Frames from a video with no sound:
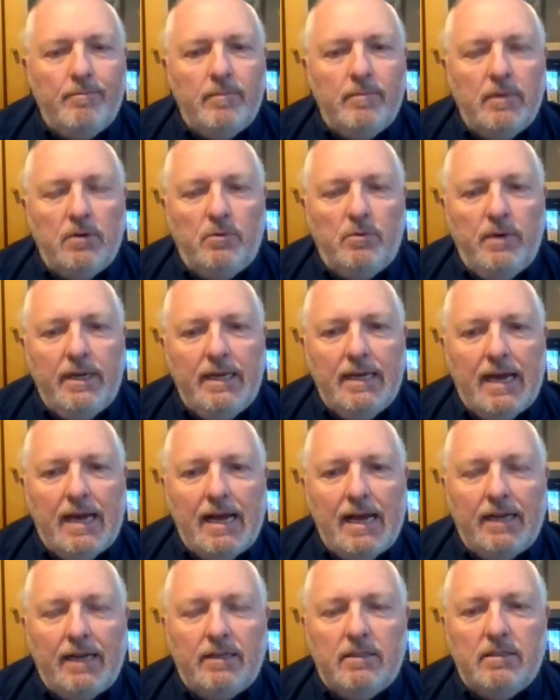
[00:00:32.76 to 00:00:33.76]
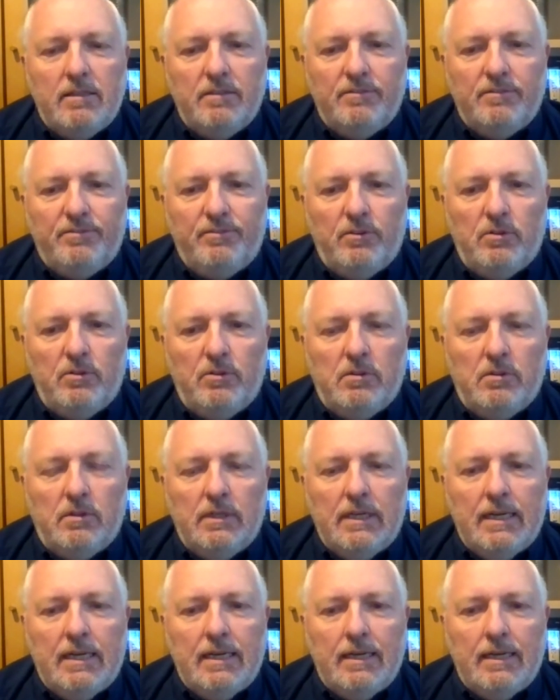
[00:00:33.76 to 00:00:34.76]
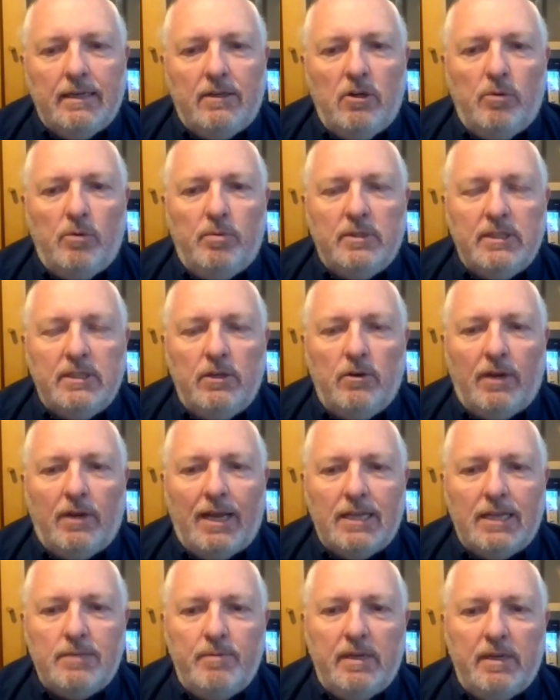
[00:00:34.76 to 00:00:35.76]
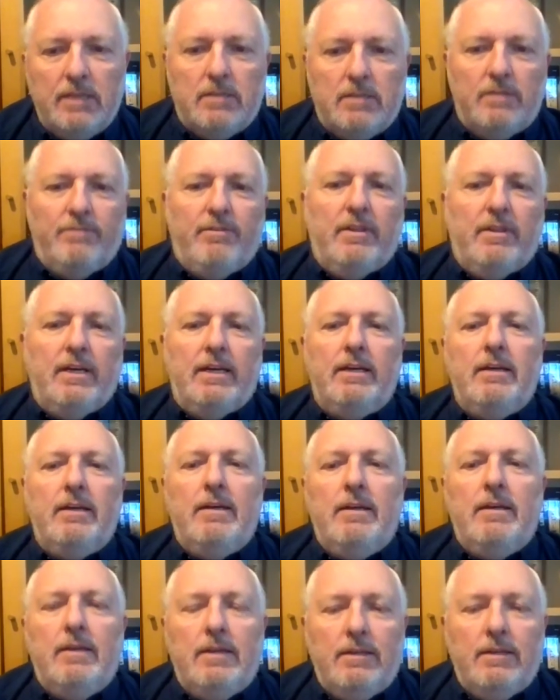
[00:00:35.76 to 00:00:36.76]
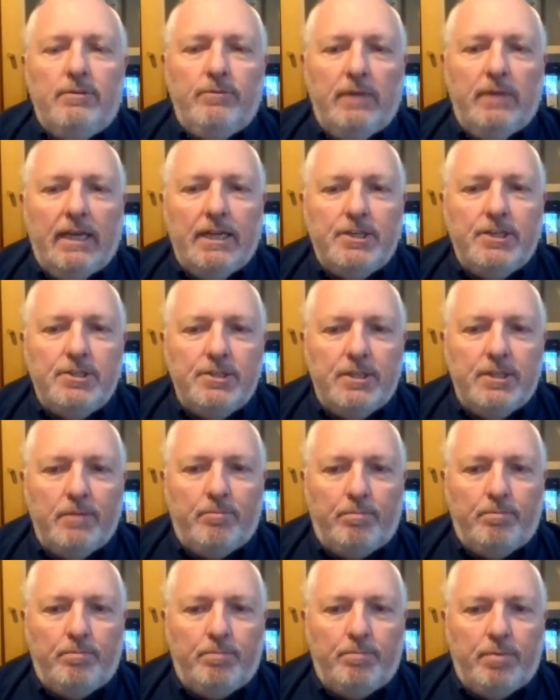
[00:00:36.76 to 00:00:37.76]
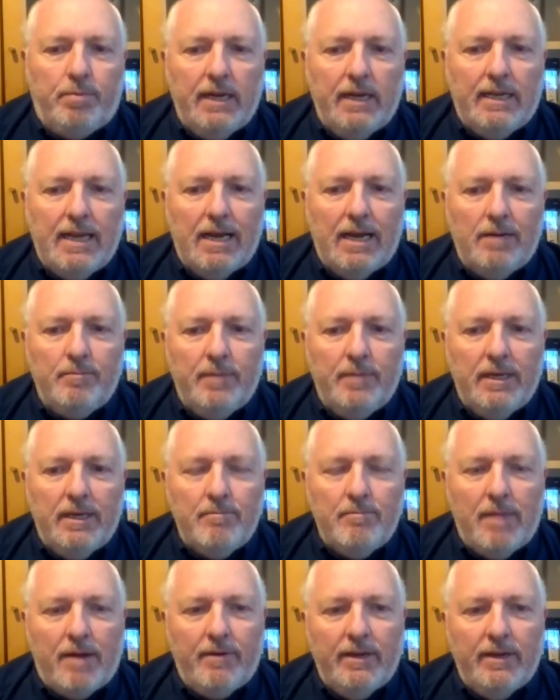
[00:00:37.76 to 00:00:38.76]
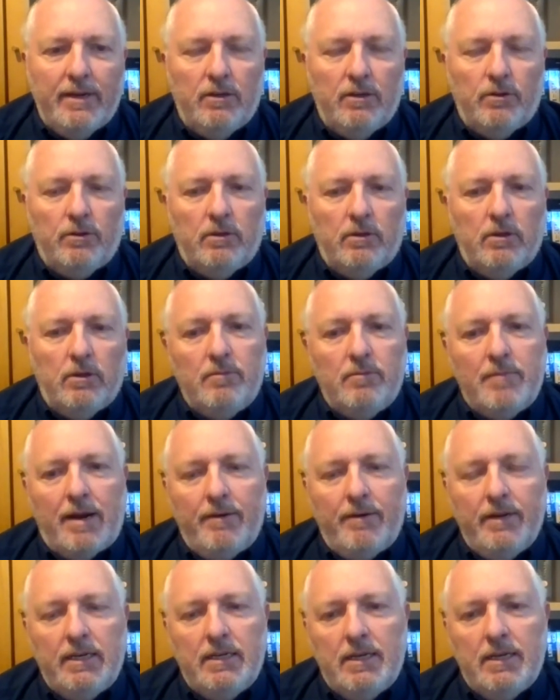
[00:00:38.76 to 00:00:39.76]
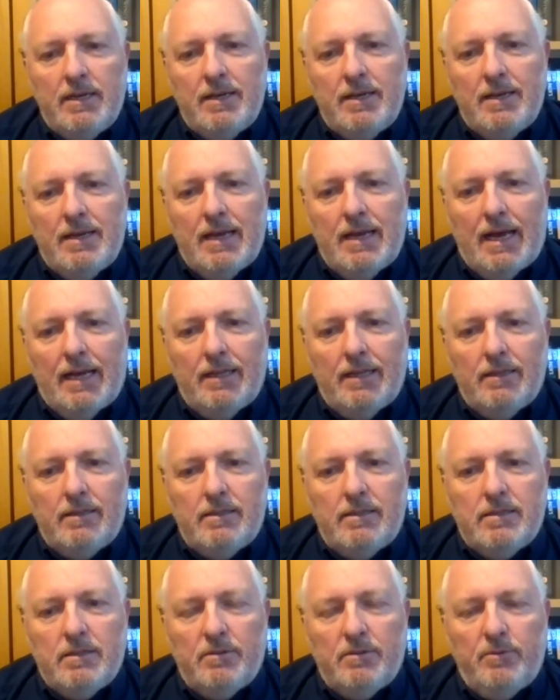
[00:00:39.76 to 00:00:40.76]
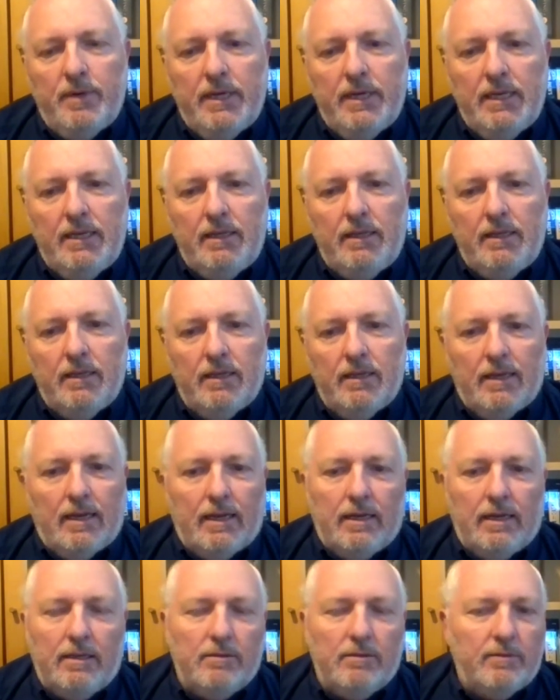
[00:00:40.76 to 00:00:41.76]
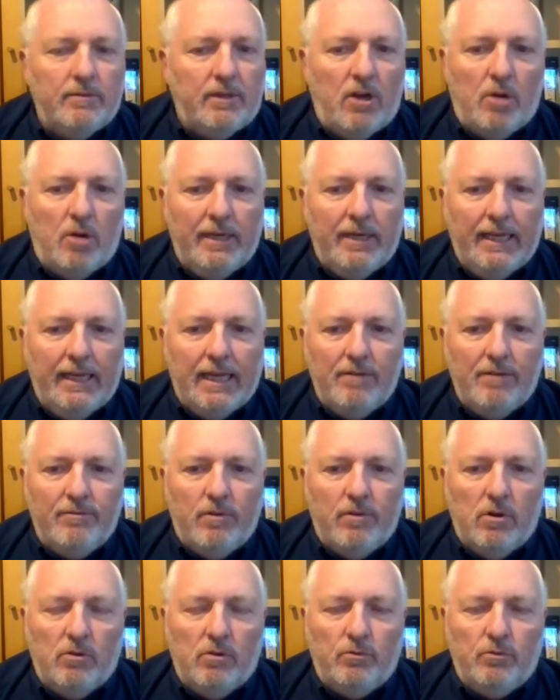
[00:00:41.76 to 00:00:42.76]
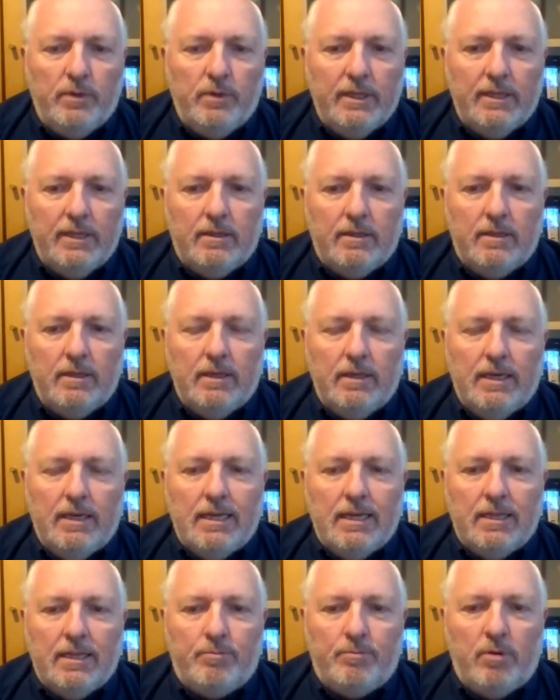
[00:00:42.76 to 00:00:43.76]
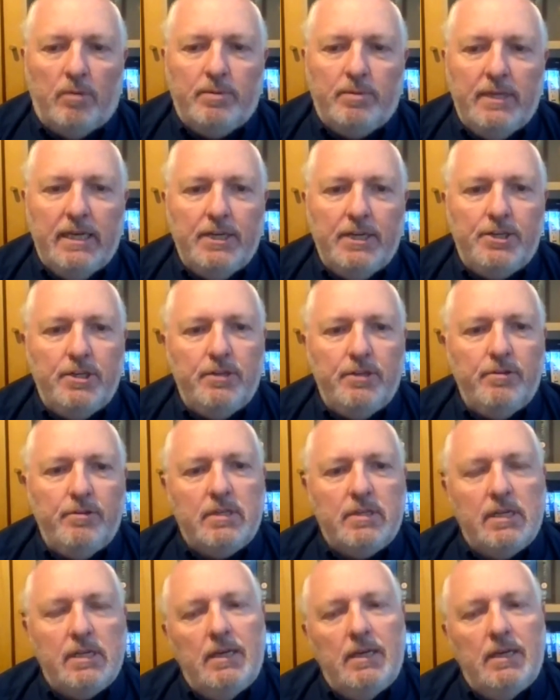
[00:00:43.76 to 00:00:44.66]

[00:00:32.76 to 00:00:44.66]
we act for couples in all aspects of the relationship breakdown, be it married or unmarried, and we commonly get involved with the property issues,